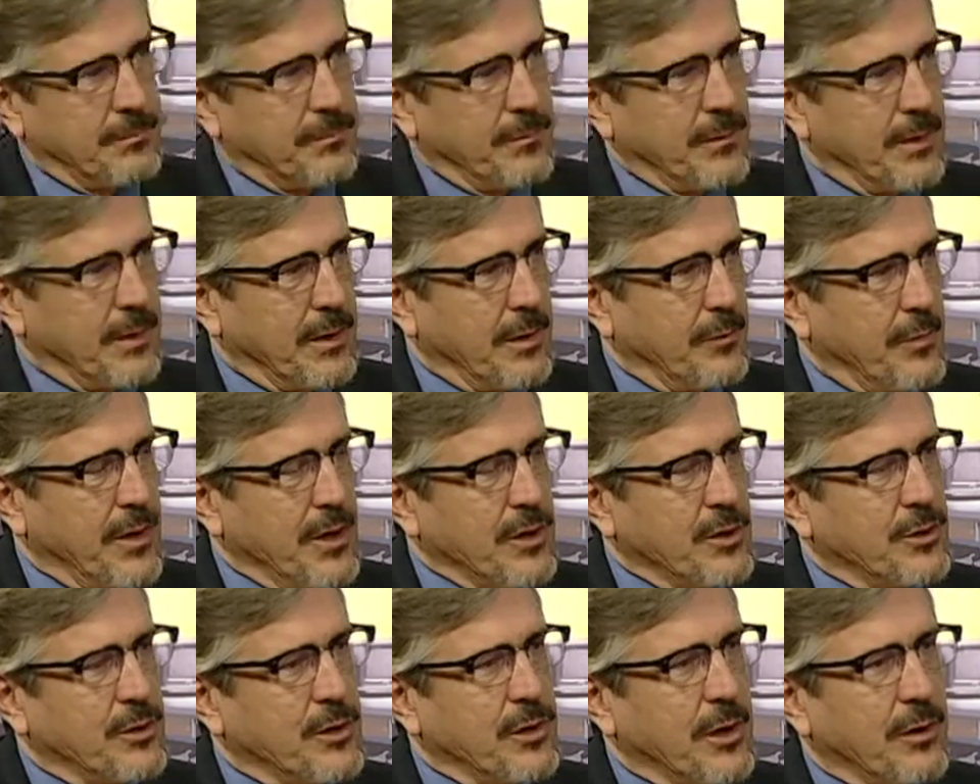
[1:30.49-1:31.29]
Ma
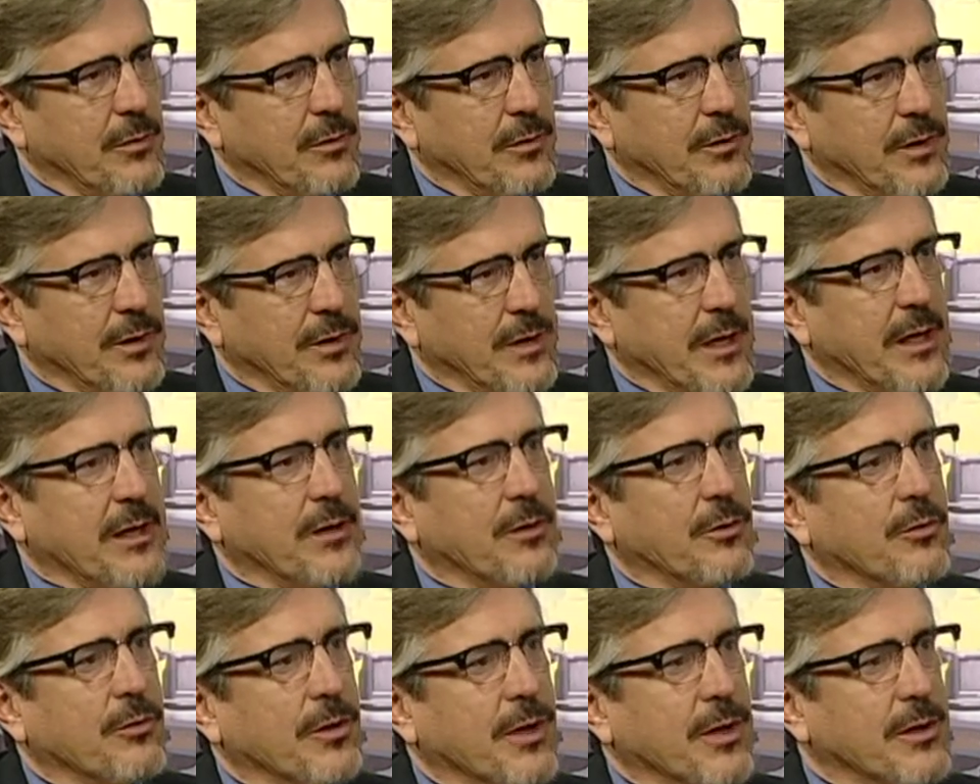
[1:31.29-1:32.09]
Major General
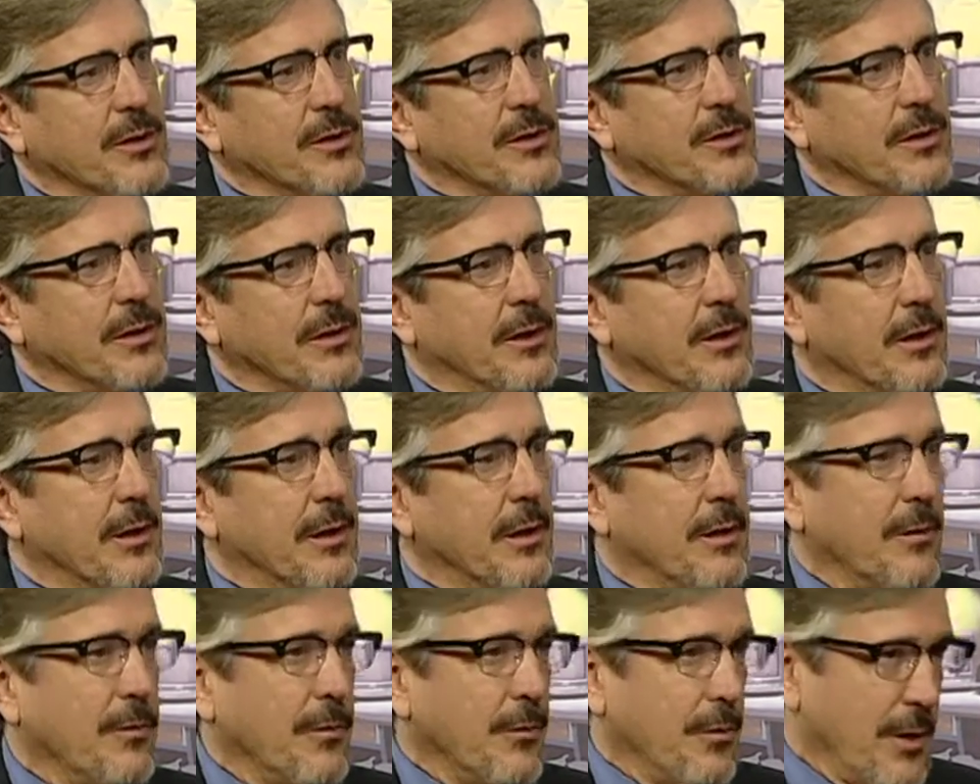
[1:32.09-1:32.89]
Nathanael Greene's
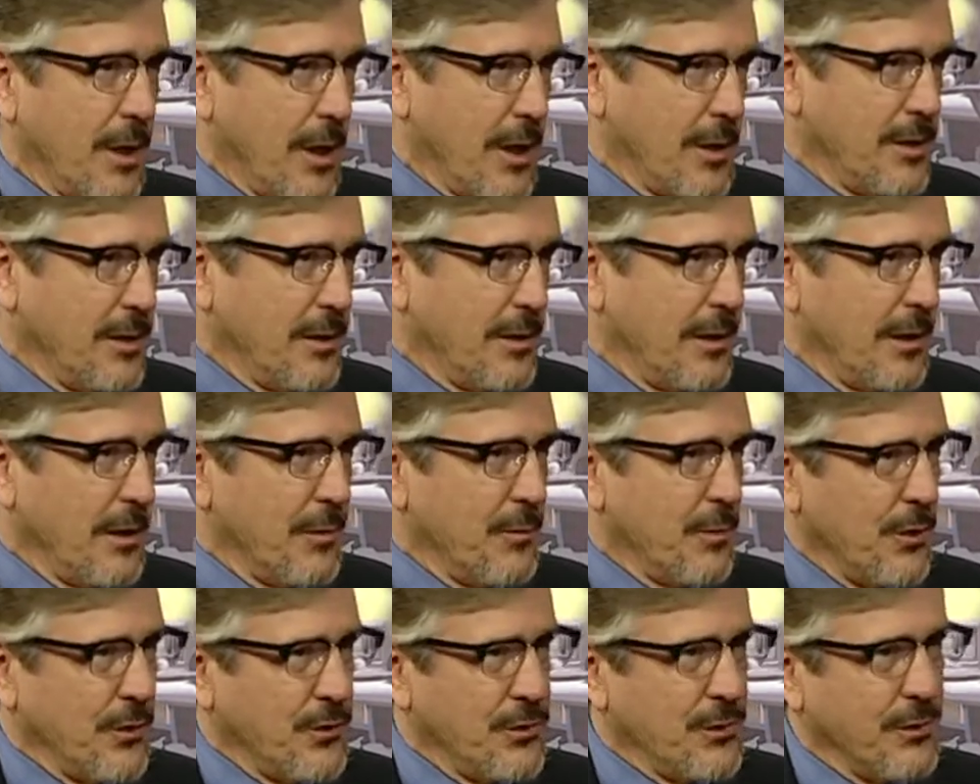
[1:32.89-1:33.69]
cousin, and they
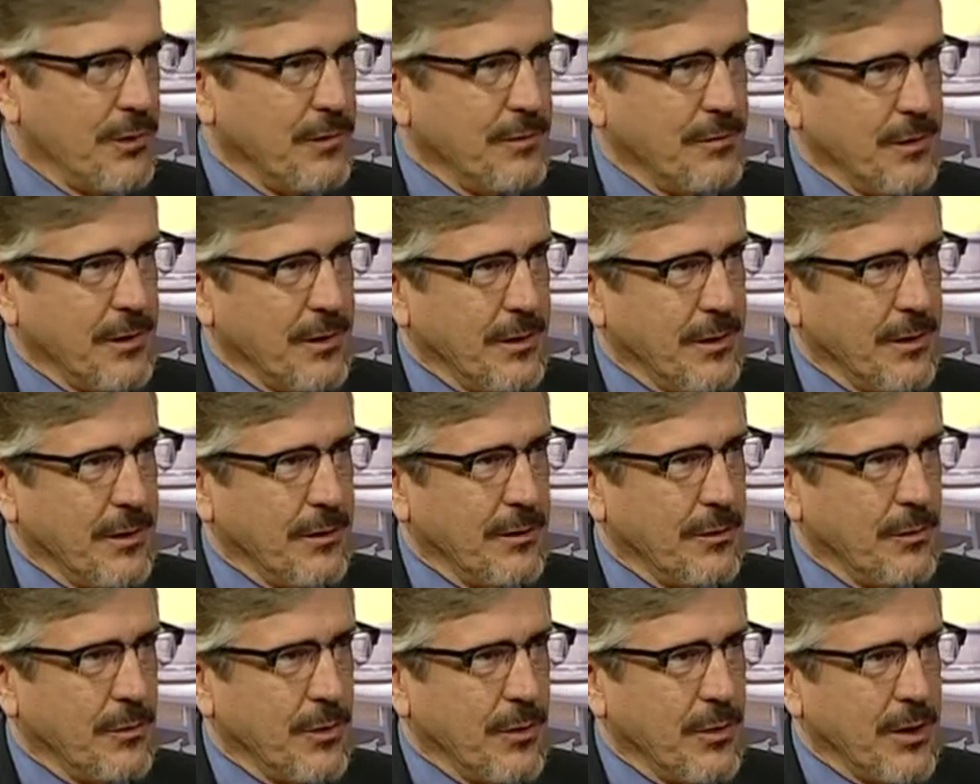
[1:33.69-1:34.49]
both served in the
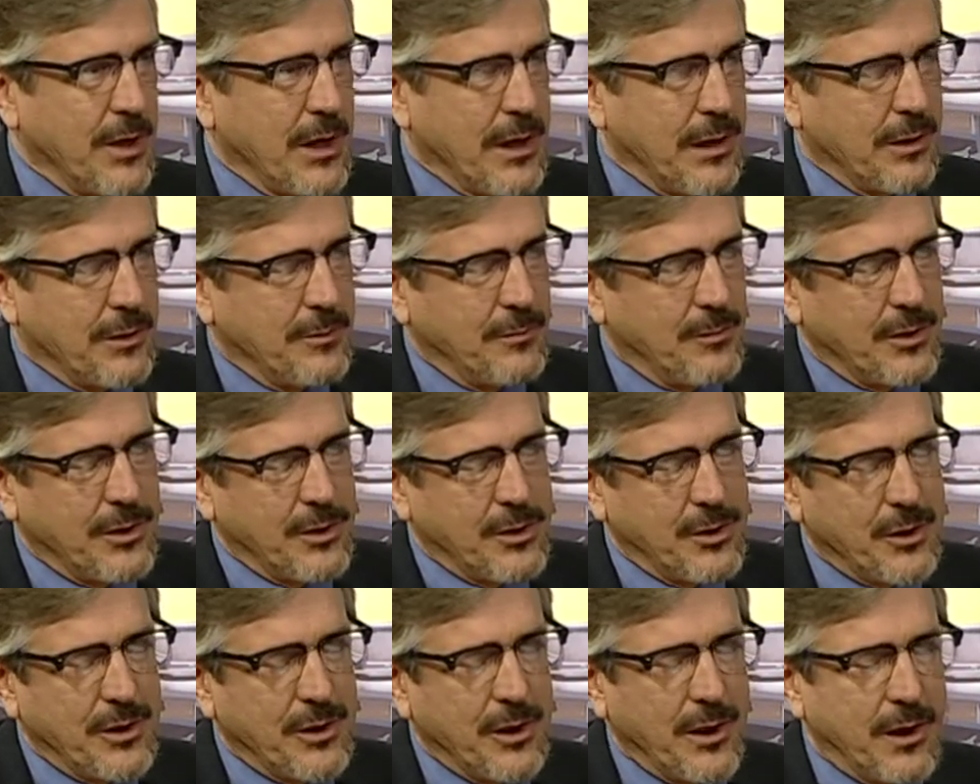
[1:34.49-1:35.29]
Rhode Island
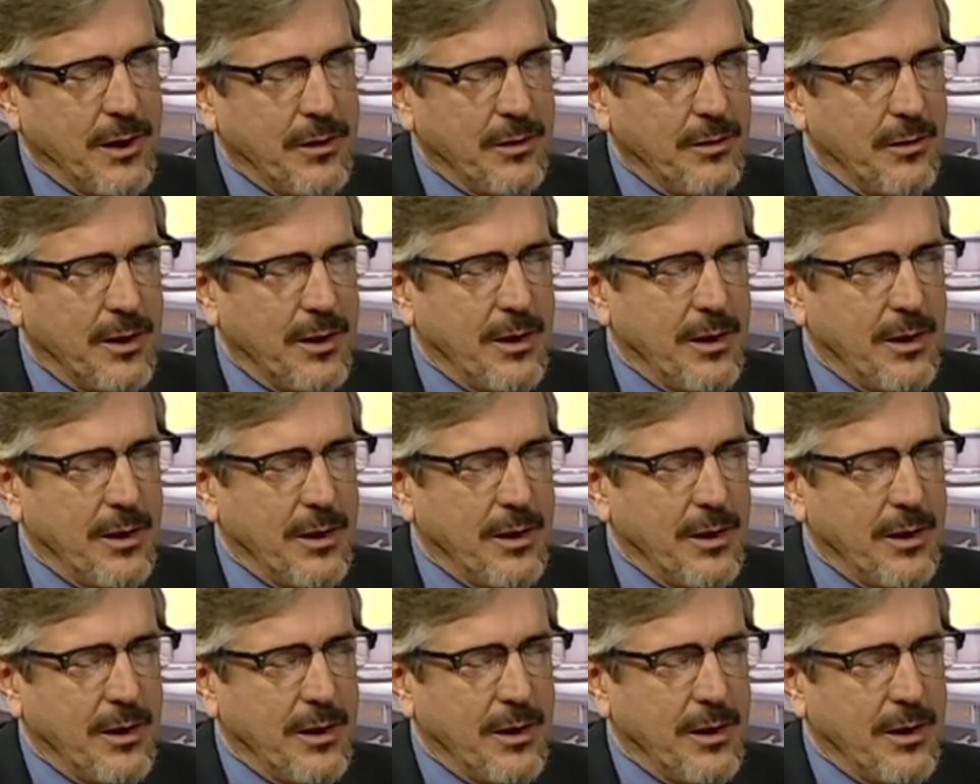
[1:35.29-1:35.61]
militia together.